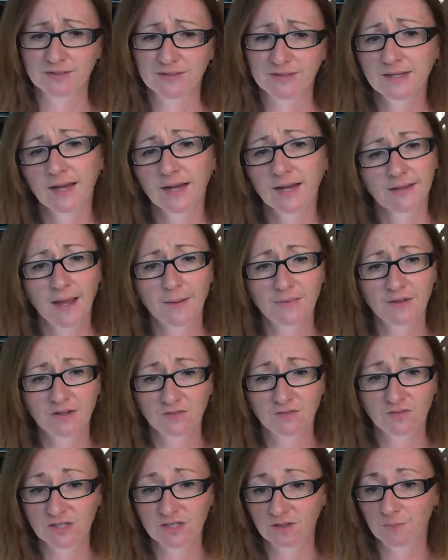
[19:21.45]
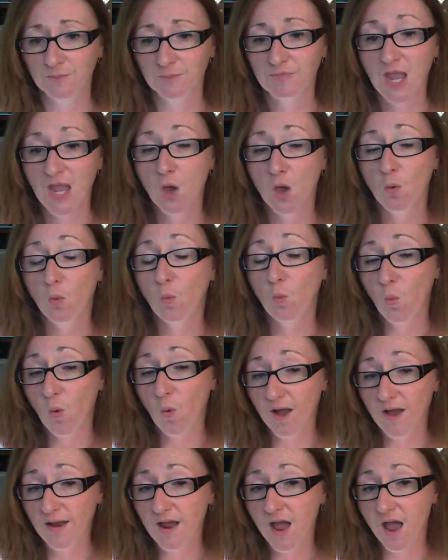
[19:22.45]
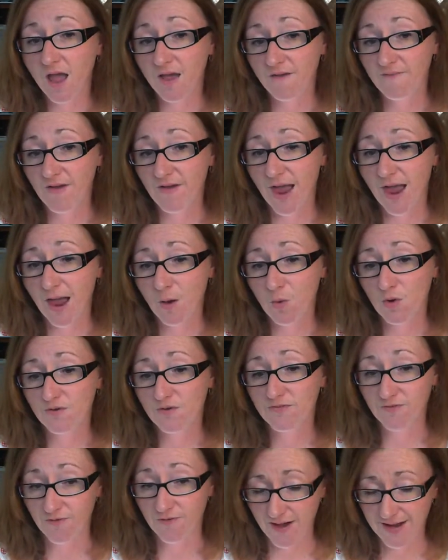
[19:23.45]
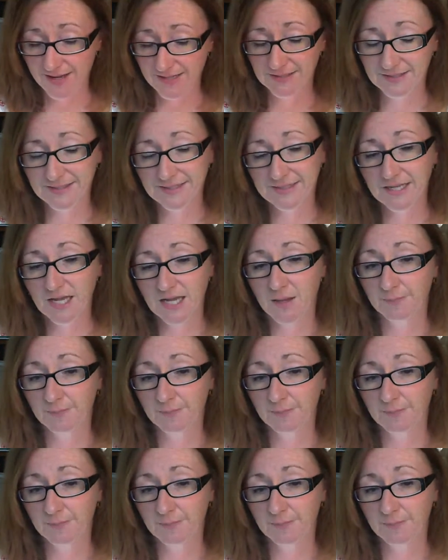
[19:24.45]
It's not that big of a deal. One of our friends,